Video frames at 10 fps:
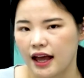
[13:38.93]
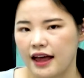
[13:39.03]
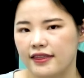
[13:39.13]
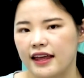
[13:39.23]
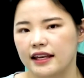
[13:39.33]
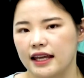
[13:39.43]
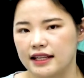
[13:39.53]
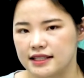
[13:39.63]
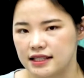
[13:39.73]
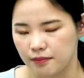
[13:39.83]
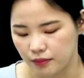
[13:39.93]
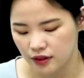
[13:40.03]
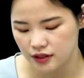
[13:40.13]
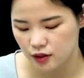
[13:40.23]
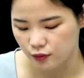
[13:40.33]
And then in
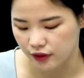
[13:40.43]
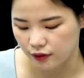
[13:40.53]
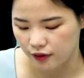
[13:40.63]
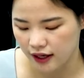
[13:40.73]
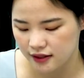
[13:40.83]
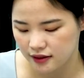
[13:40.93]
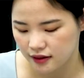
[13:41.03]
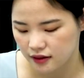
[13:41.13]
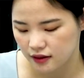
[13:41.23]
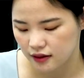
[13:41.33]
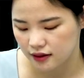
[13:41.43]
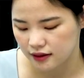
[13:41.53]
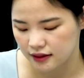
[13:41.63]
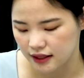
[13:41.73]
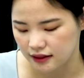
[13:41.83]
symbols, we write
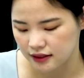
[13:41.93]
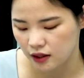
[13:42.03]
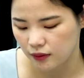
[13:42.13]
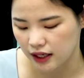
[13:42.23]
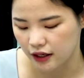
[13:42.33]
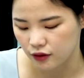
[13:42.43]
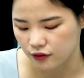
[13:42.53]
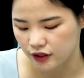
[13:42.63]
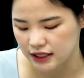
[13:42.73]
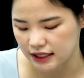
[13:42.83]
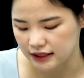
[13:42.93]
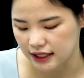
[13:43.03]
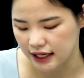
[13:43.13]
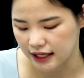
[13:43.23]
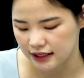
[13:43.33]
delta y over
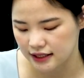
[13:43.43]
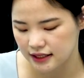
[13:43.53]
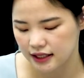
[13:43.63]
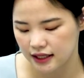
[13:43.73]
delta x.